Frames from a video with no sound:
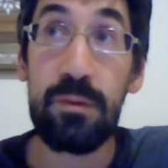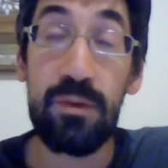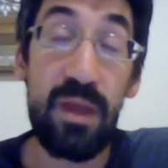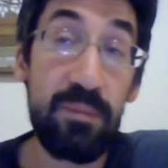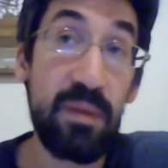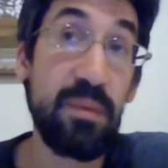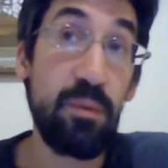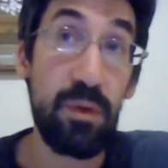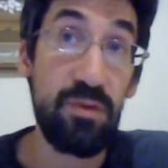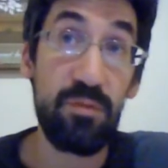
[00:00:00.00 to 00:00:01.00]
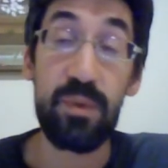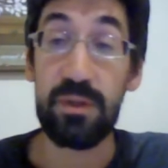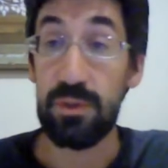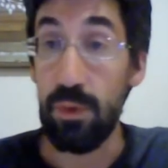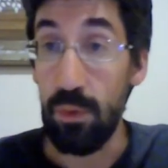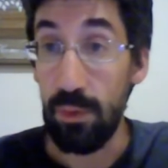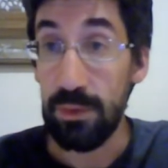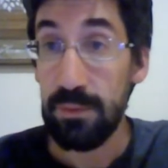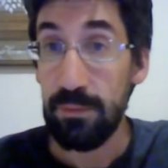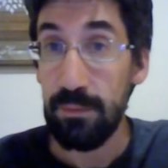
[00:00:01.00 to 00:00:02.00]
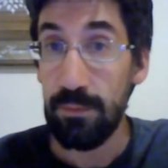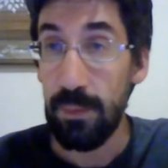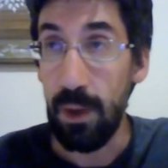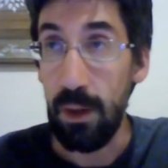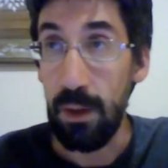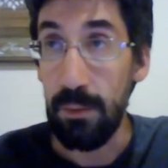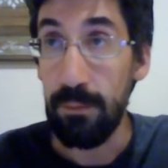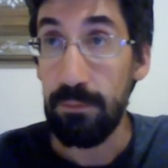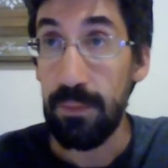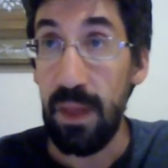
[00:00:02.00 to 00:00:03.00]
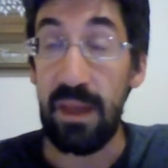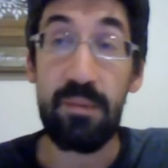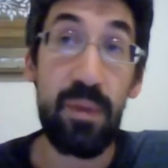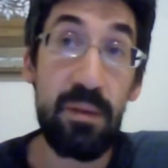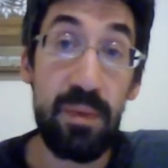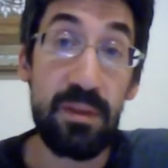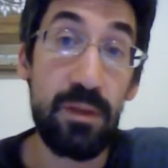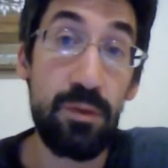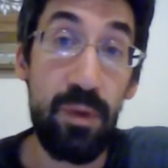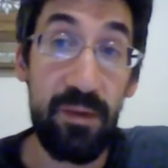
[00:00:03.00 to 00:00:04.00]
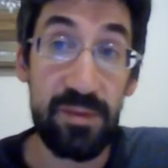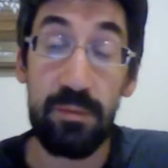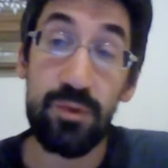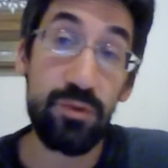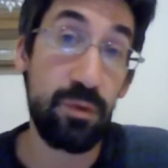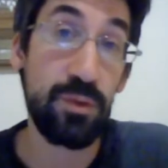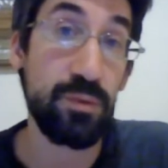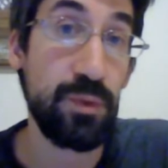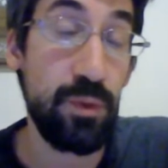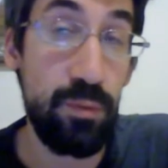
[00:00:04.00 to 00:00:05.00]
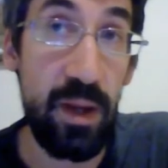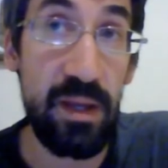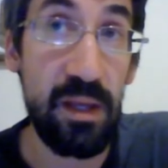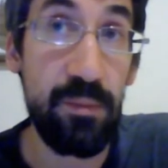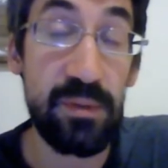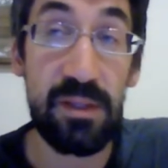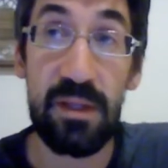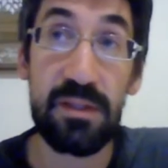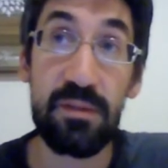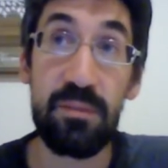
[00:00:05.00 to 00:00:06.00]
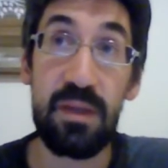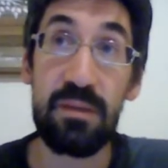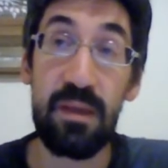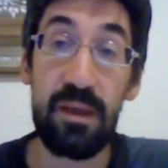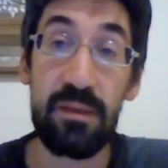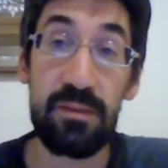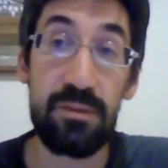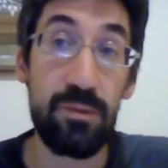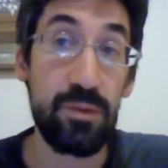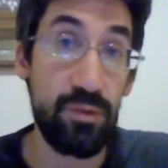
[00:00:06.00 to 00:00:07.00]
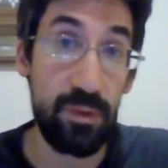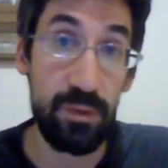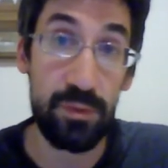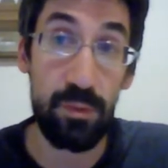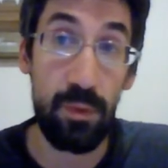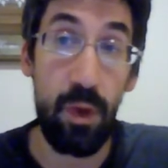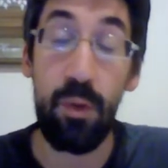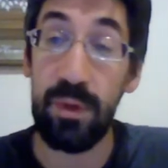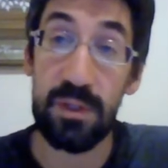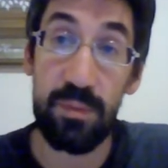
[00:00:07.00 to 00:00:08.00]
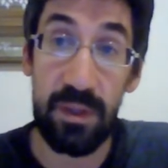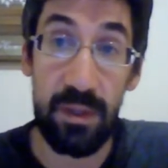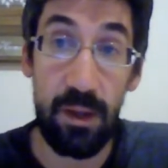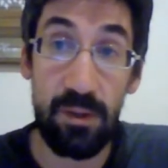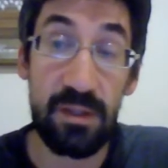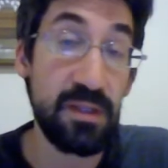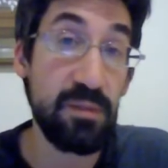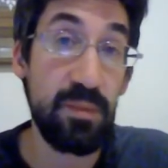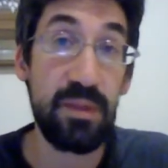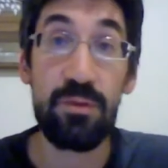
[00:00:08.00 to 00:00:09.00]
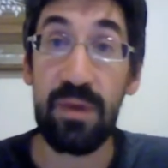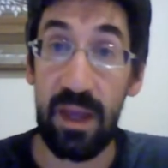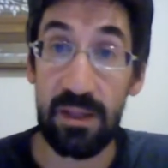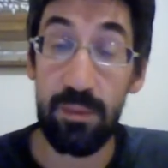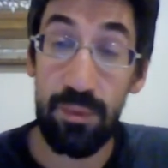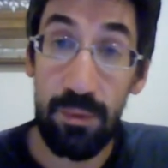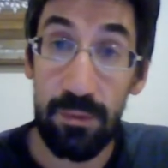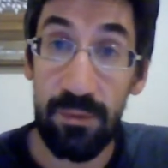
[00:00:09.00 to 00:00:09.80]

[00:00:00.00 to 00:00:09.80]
may be what you've been told, and it might mean that you have some struggles with your writing, but it doesn't mean that those struggles will always be there, and it doesn't mean that you can't improve.